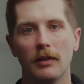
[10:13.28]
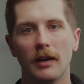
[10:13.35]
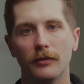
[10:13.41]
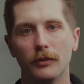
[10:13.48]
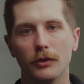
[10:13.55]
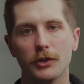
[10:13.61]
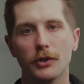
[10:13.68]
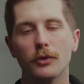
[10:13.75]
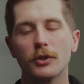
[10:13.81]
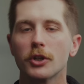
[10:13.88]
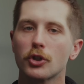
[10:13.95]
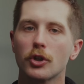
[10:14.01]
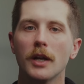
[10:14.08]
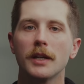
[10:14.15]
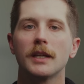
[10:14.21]
level. So
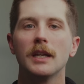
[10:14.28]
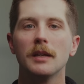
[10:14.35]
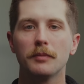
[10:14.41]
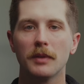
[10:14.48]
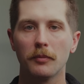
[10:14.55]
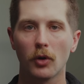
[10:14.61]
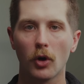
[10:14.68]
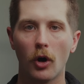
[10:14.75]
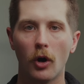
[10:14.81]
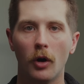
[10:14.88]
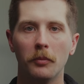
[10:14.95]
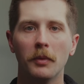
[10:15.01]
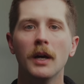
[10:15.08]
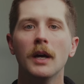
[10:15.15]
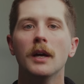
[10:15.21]
just trying to keep them
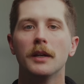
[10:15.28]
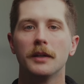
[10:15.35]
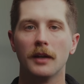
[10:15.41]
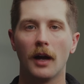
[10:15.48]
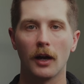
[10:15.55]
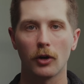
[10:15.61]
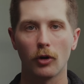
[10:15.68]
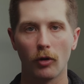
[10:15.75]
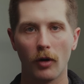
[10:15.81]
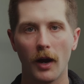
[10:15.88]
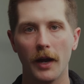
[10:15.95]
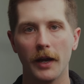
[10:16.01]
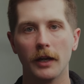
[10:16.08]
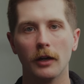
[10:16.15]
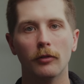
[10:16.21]
calm, not
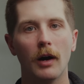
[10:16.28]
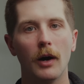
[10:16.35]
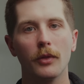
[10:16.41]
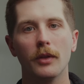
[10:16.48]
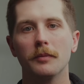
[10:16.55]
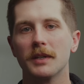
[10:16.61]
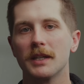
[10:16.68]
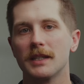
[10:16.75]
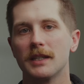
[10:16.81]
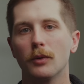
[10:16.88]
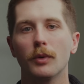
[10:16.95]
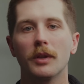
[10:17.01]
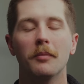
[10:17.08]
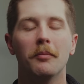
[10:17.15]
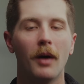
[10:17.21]
crying, allow them to sit
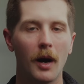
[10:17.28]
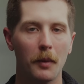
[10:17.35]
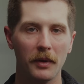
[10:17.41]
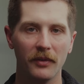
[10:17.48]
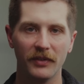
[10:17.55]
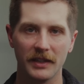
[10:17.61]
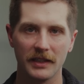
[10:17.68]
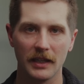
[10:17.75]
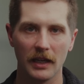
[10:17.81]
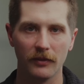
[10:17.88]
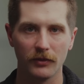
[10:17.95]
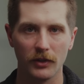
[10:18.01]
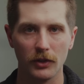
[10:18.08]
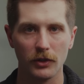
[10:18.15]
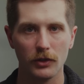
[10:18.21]
with mom if it's
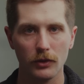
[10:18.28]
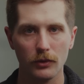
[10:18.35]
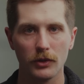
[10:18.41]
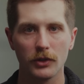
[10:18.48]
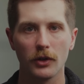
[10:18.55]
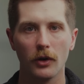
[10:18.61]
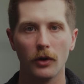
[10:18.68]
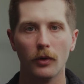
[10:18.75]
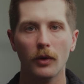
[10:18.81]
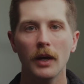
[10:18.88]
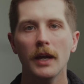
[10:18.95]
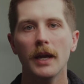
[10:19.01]
safe to do so,